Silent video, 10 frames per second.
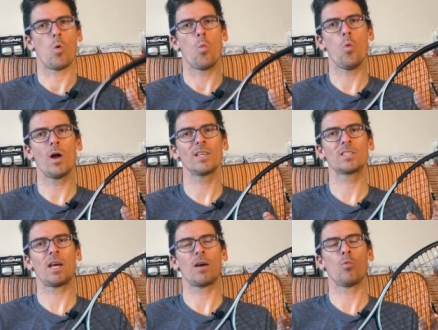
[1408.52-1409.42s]
What
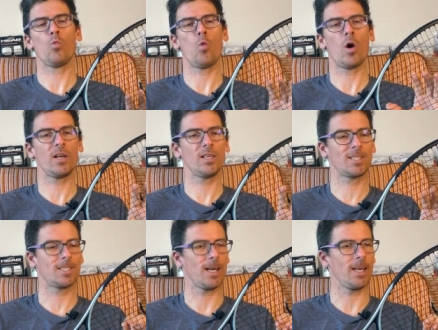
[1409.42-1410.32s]
is, what
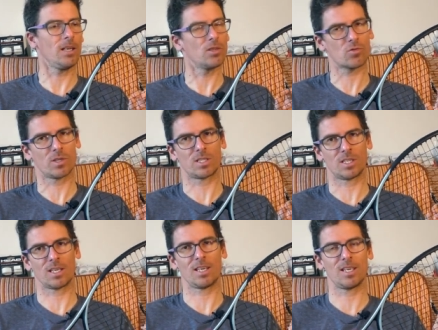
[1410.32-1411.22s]
is uh,
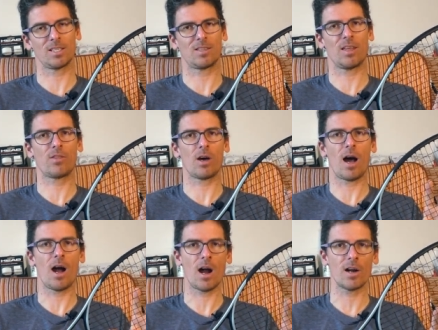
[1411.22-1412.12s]
interesting is that the
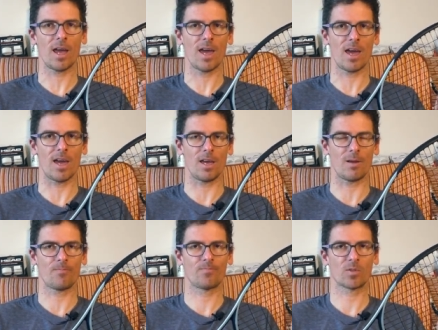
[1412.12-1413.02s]
RA
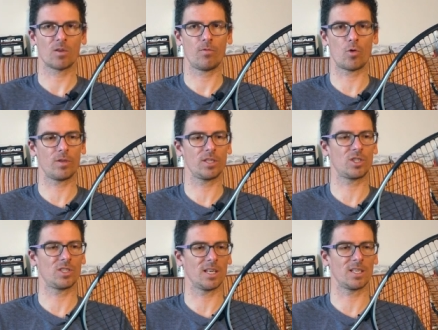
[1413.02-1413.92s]
for this
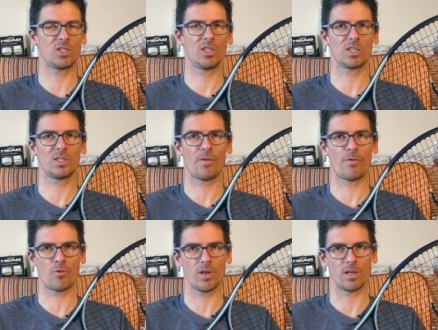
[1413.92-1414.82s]
stick is
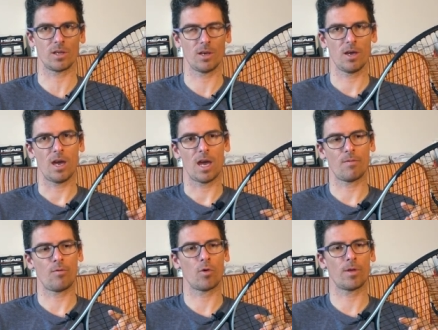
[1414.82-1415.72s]
63
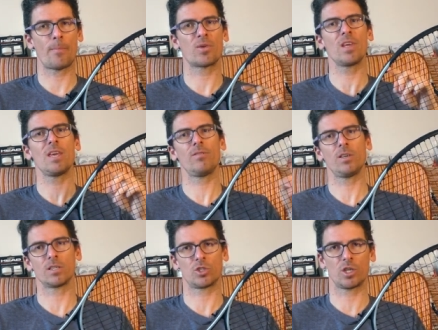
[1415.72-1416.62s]
and for the
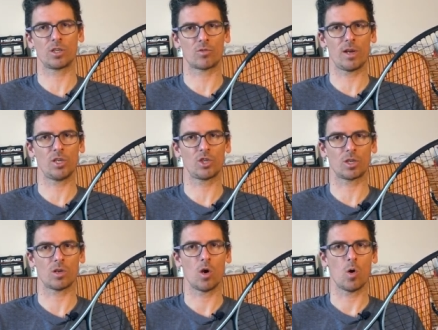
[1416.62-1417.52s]
previous
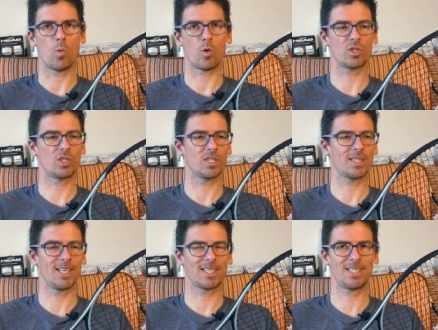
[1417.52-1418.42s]
generation was
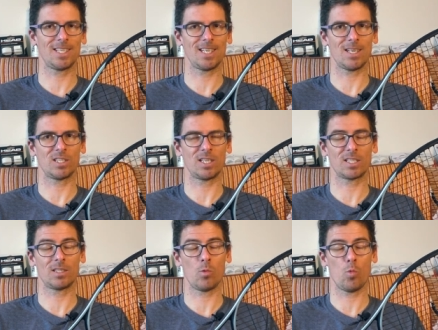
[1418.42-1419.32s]
just
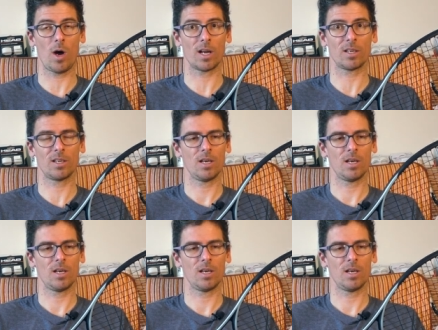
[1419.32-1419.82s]
1661.